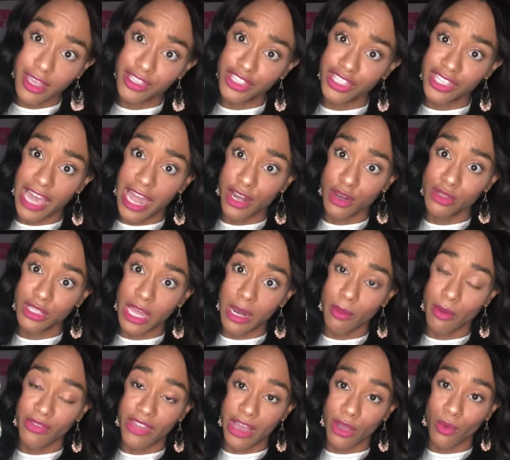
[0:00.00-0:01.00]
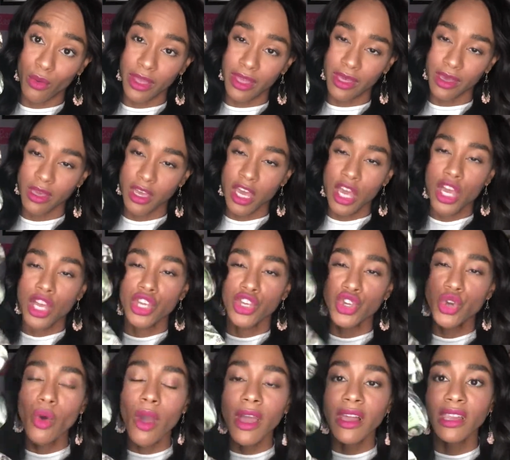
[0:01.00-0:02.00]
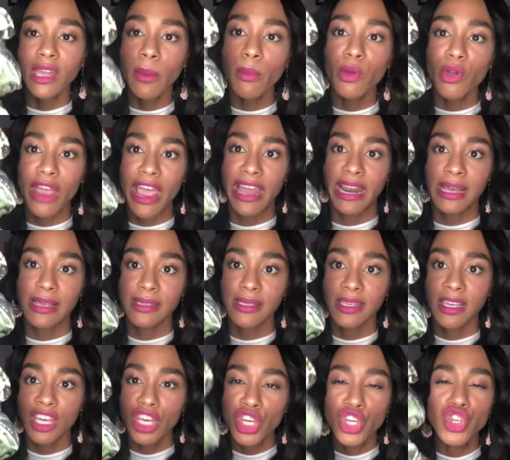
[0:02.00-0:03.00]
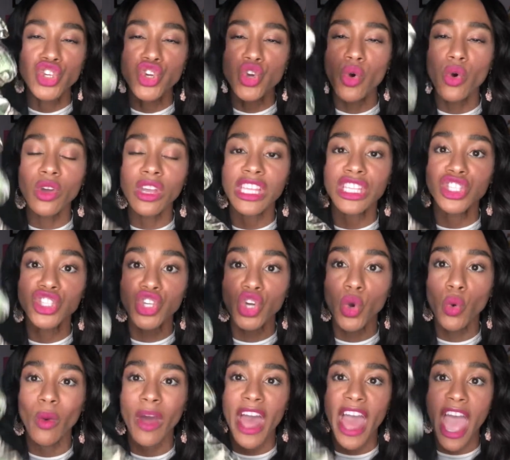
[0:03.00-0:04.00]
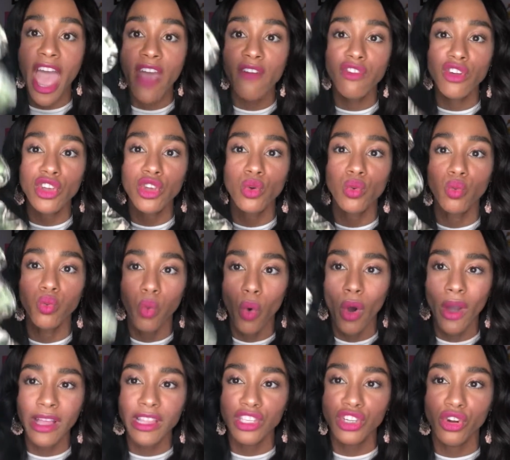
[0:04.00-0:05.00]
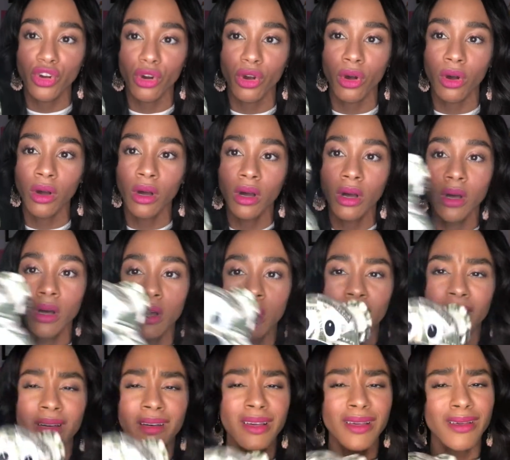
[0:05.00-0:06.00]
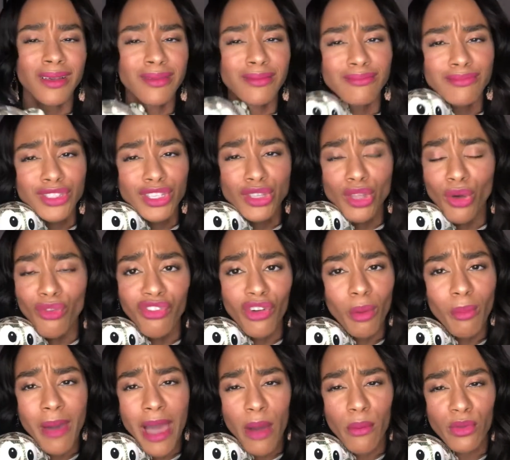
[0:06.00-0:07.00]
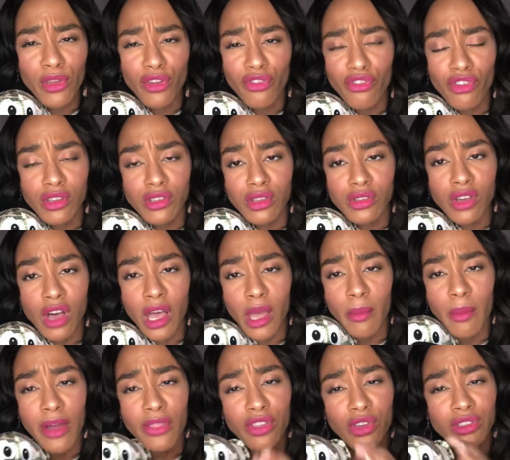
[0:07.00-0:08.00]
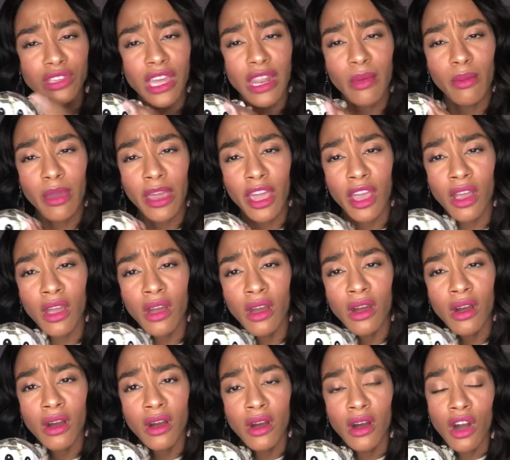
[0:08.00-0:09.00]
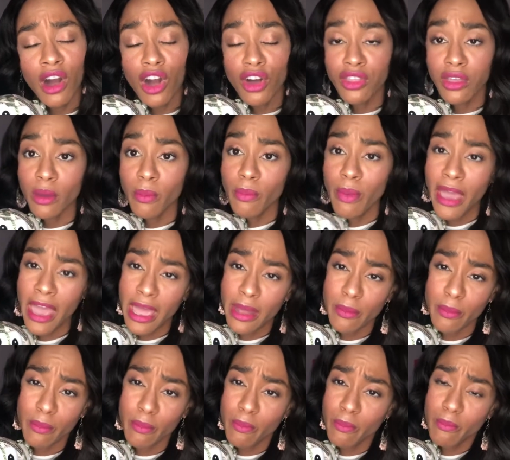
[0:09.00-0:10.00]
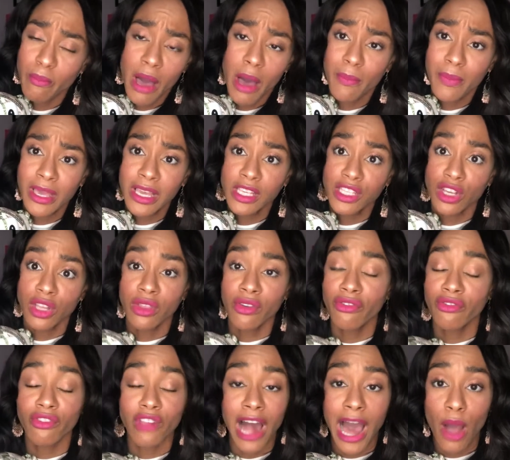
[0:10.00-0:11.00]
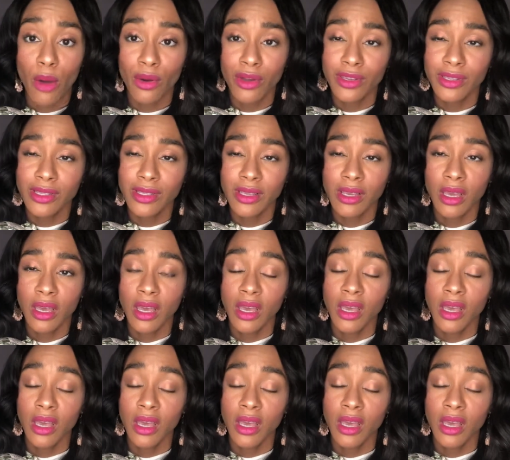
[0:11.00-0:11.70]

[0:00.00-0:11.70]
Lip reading: Just got a new teddy bear that quick. You are liberated. You can do whatever you want, girl. So don't feel bad when your friends are talking about their teddy bear or their pet puppies or the flowers.